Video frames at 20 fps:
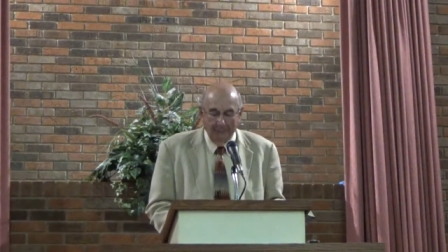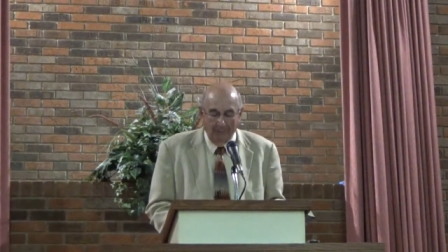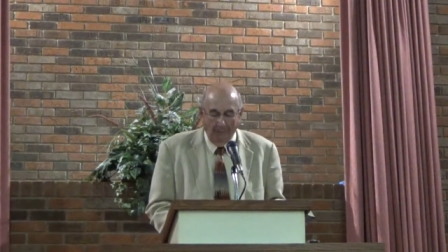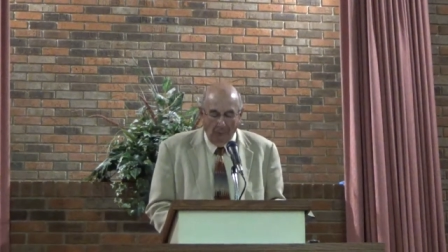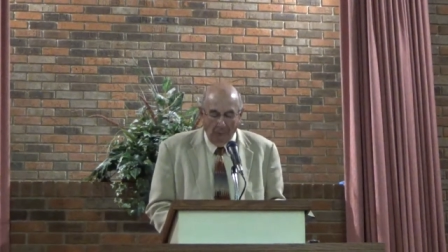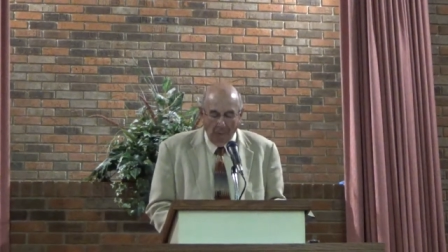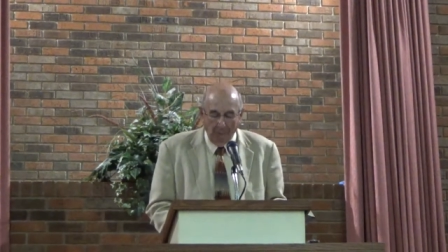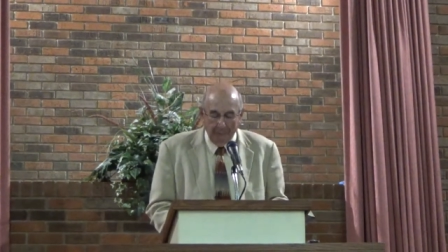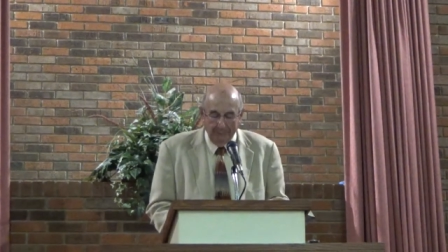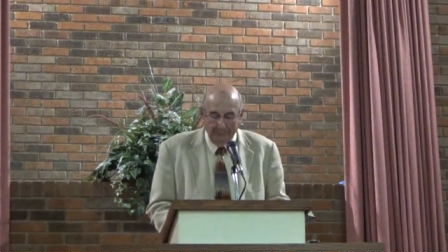
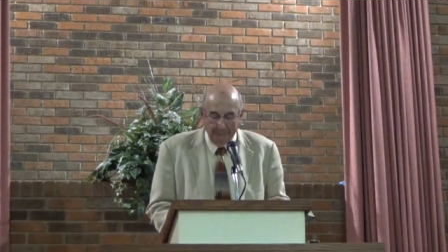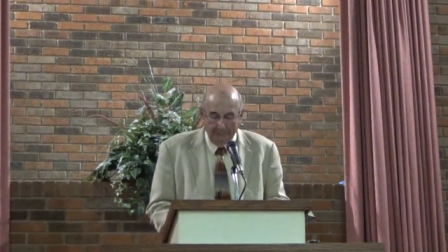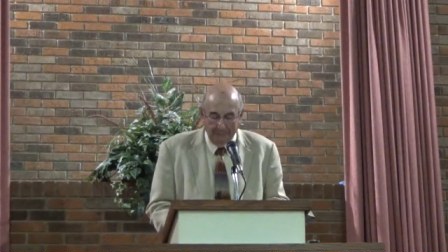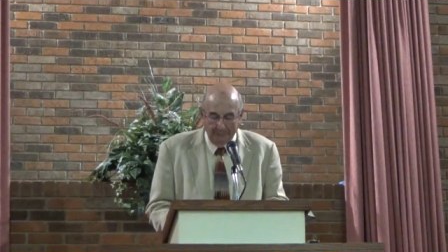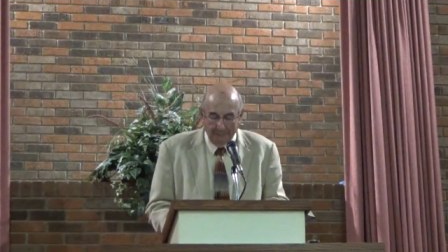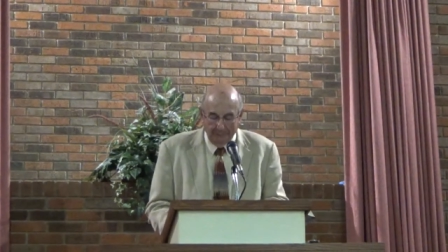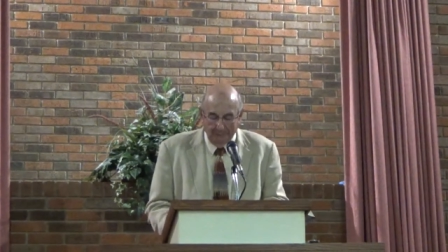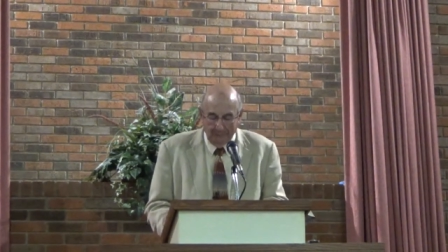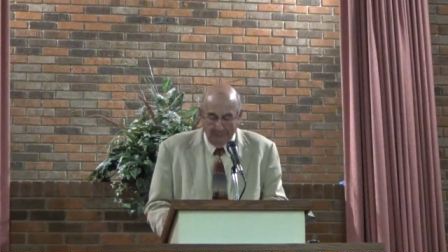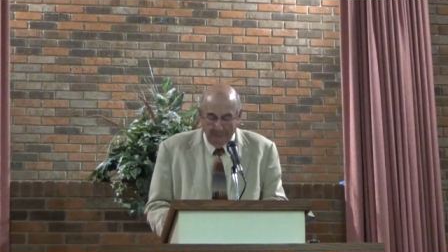only
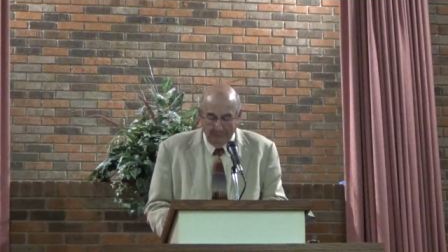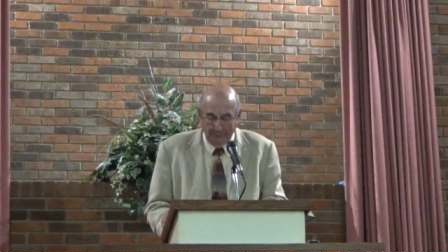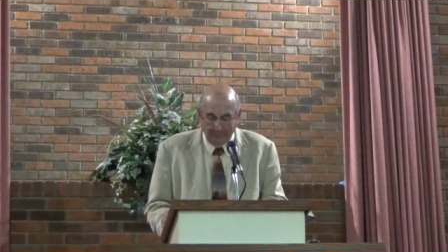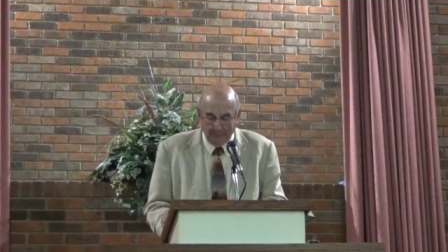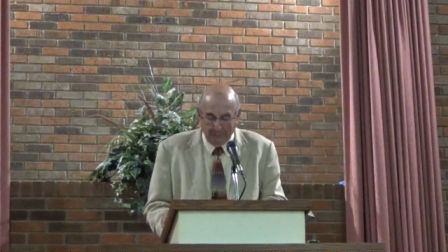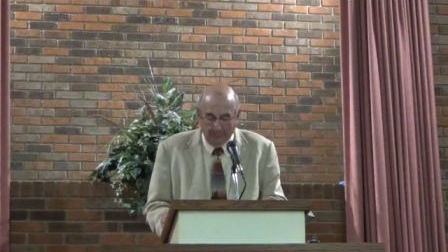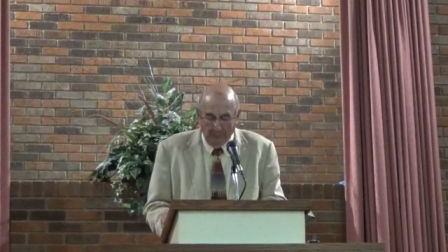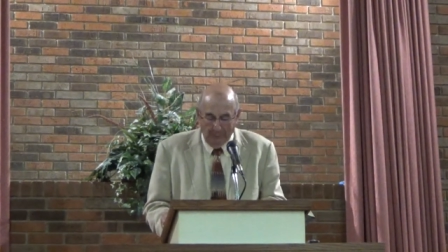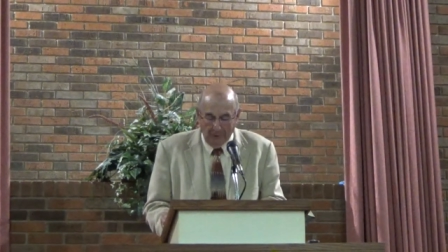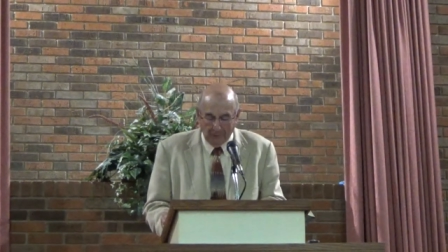
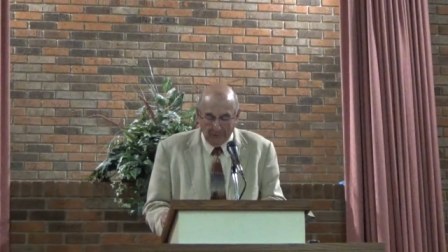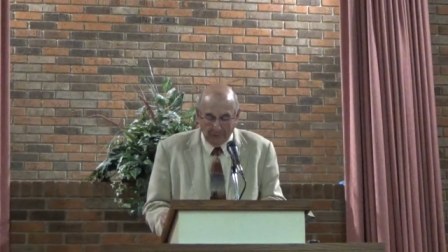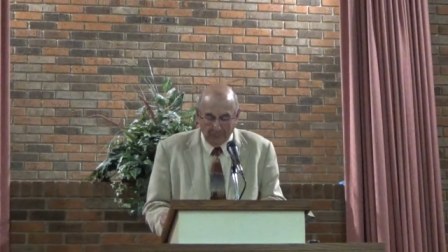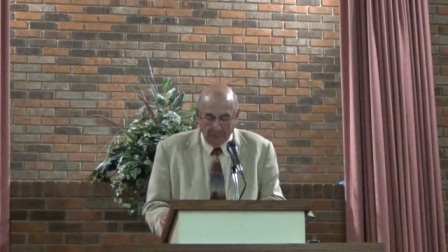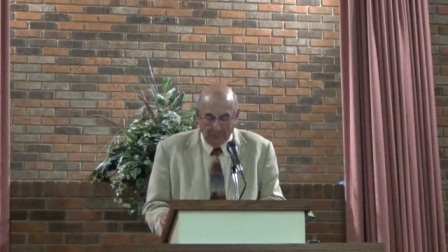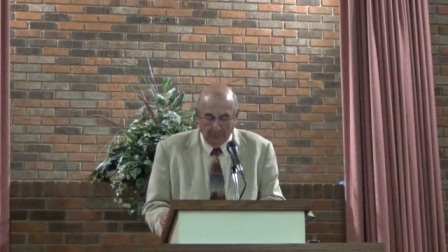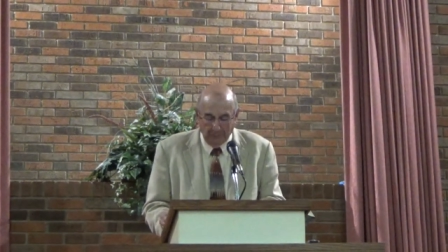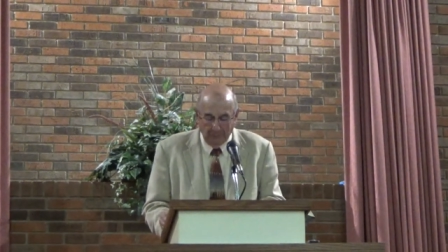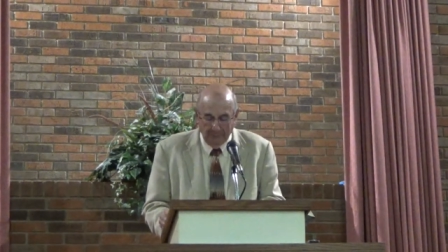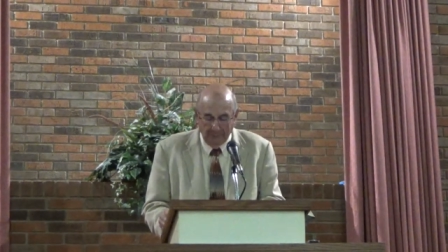is
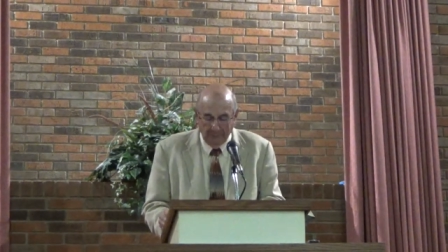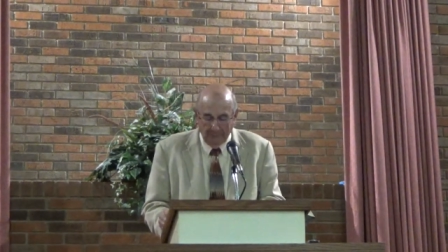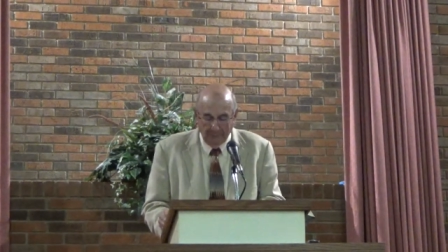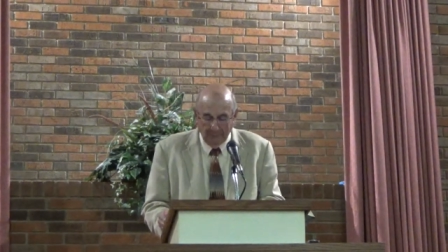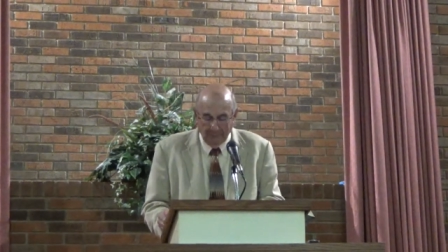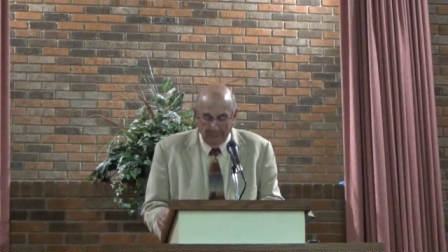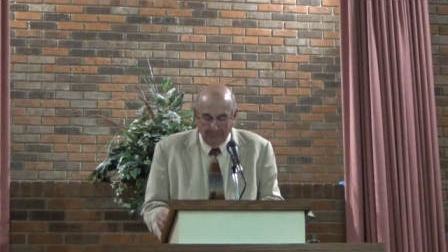possible